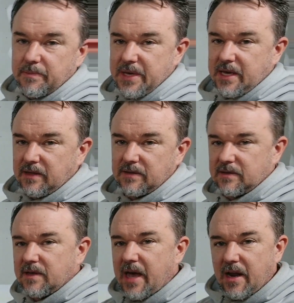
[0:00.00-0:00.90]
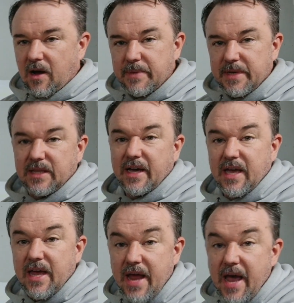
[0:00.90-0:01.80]
piece, and I'll be
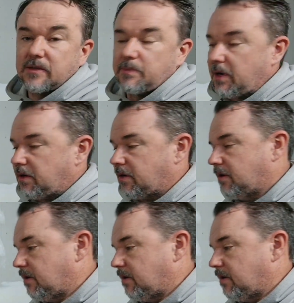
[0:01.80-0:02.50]
like an expert.